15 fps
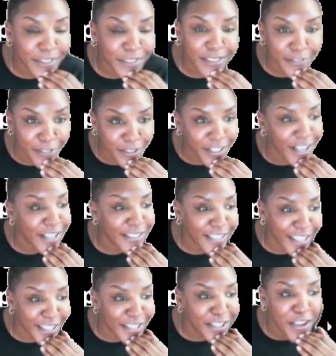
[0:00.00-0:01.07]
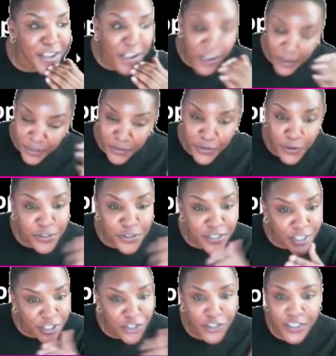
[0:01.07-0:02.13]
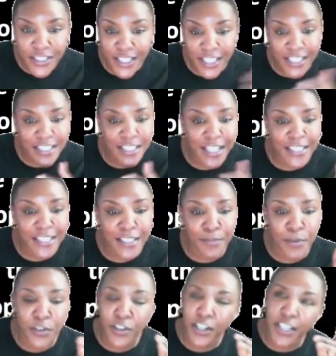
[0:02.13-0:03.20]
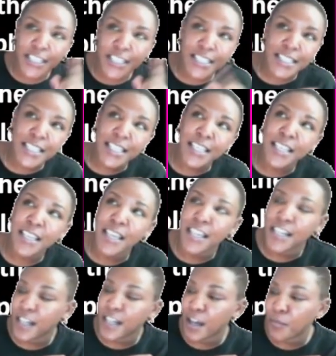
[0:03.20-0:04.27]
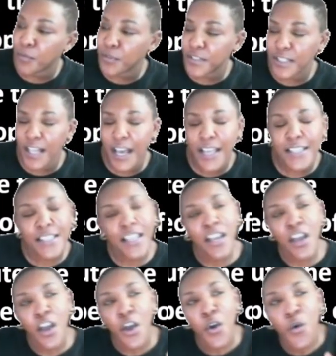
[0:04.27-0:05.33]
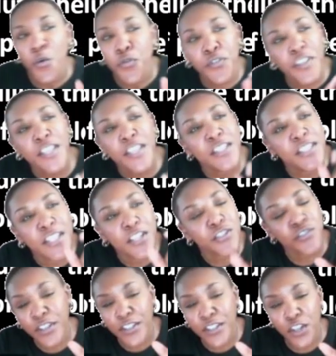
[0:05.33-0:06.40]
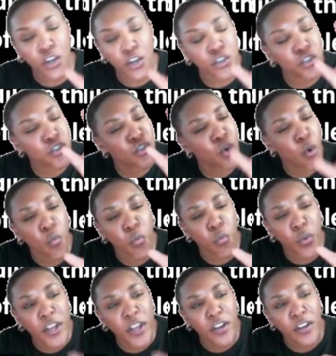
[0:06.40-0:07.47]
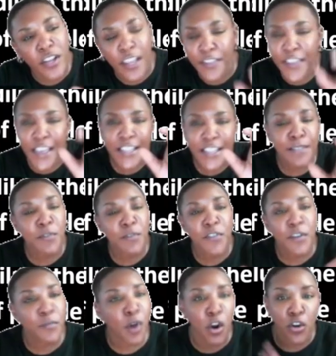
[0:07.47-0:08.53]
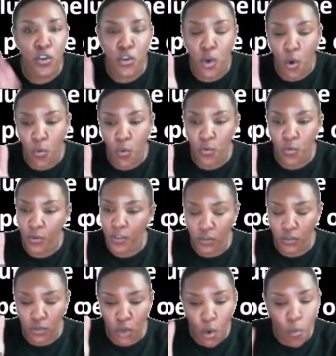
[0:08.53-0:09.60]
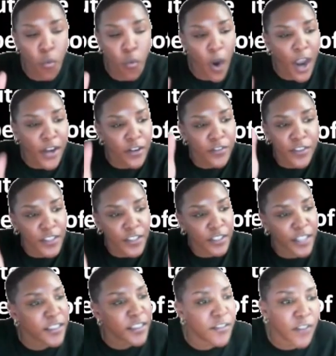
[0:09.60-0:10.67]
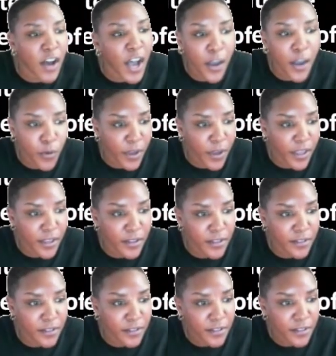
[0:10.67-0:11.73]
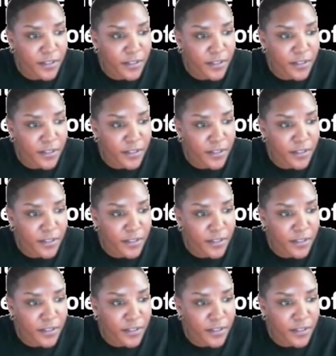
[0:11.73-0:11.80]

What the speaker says: Believe it or not, like those districts get sliced up, and you're going to see in a couple slides, these districts are so weird that some of them are no wider than the length of a highway.